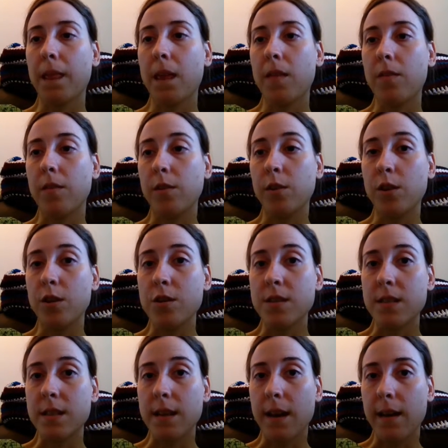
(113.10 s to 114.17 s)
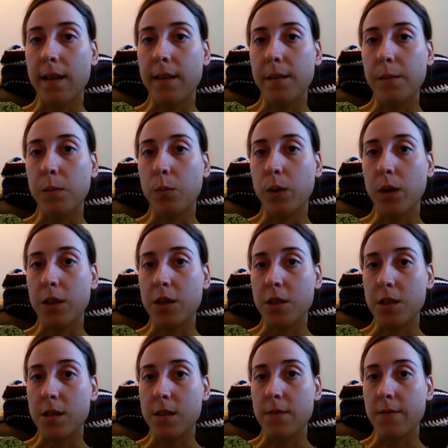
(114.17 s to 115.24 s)
the Gerson diet, which
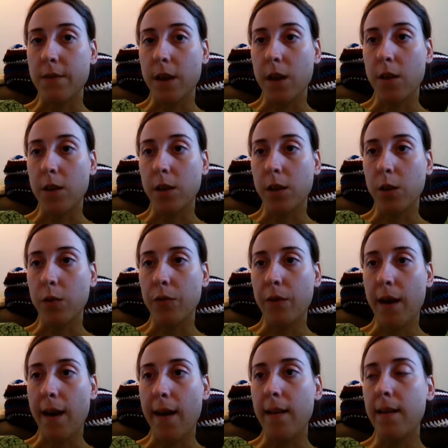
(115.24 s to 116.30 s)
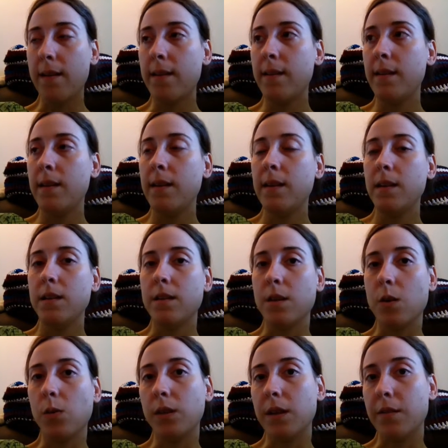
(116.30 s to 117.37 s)
is very low fat. The
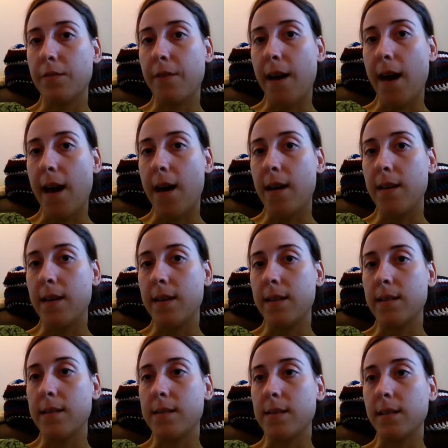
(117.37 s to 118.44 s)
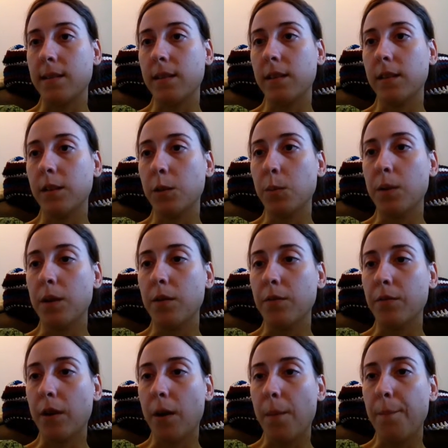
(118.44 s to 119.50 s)
only fat is a little bit
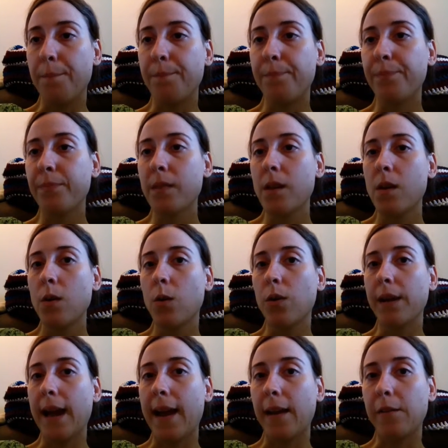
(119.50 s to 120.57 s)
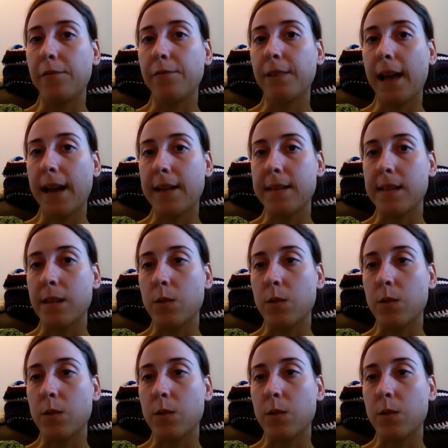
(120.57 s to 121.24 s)
of organic flaxseed